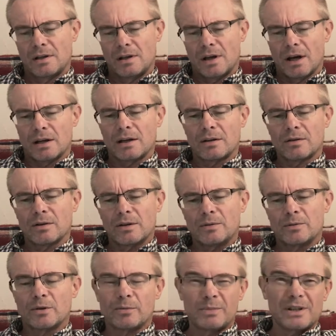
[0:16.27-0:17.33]
and I thought
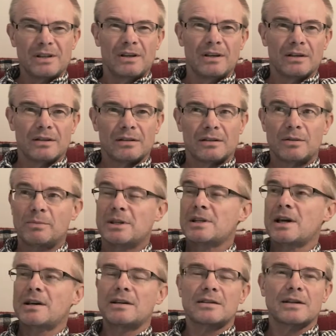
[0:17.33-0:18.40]
there'd be
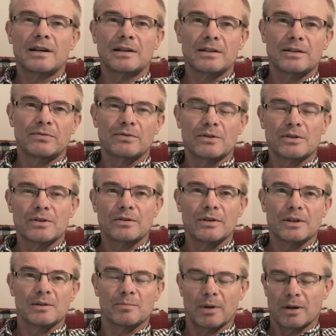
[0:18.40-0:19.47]
10 entirely different
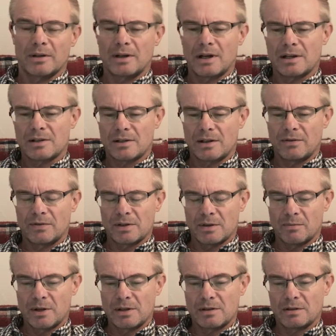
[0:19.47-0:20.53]
stories, but they actually, for some
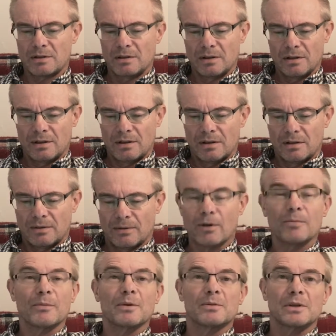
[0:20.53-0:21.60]
reason,
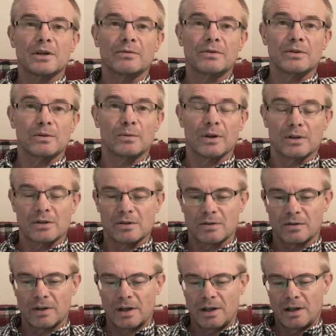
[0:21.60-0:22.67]
formed themselves into one
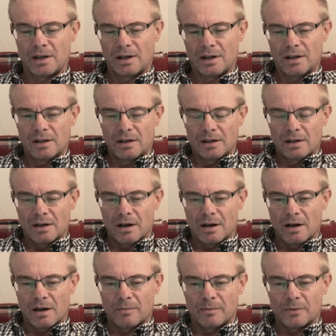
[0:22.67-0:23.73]
story.
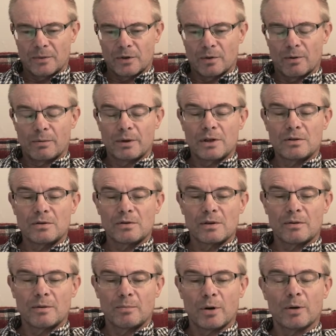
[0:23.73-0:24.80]
So what I'm going to do is I'm
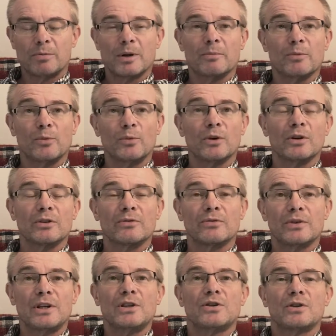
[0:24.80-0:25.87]
going to pop up the word for
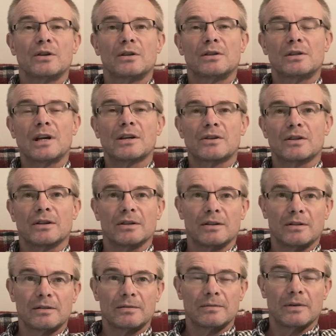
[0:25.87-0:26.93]
each section
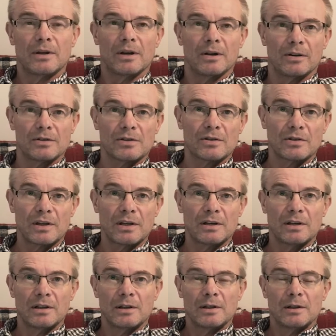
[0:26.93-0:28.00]
on screen,
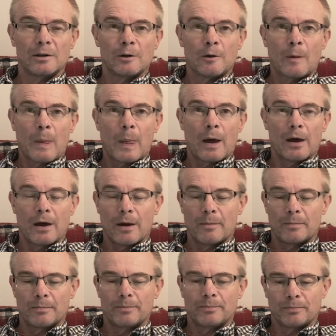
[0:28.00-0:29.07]
and